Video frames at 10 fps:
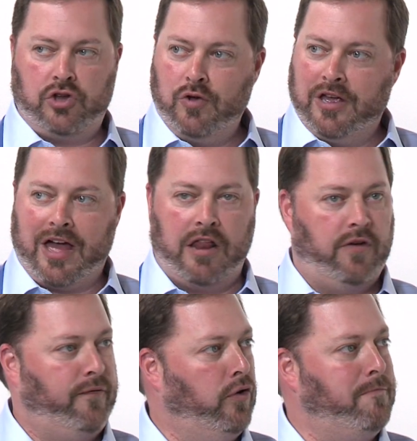So you get kind of
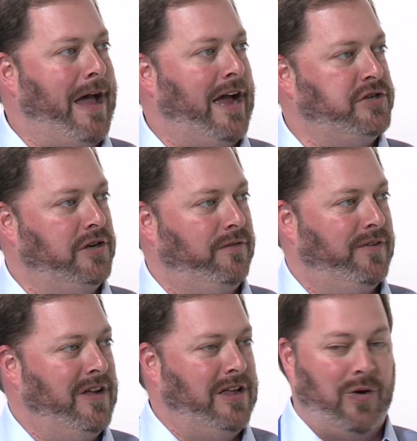the full batch of
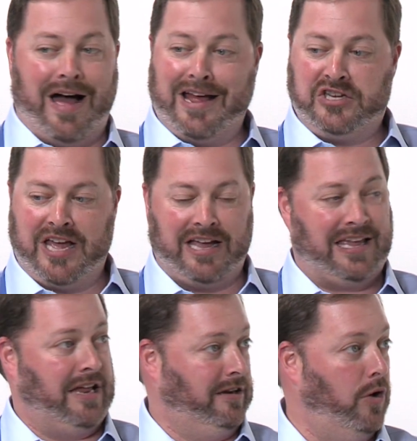high tech
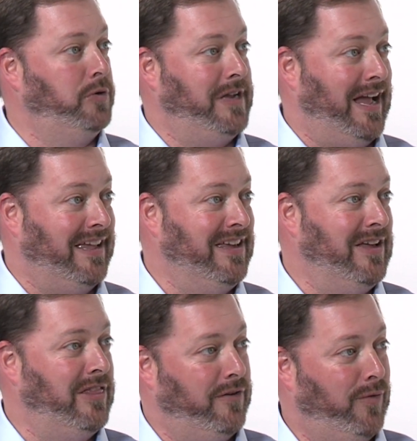and low tech
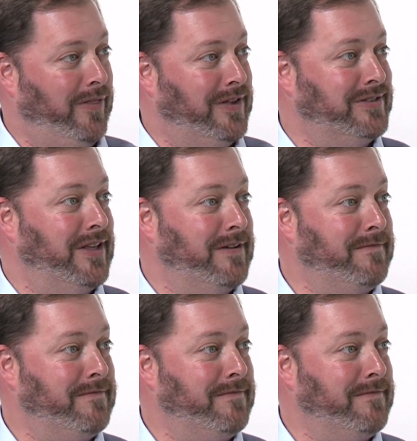that have won this thing.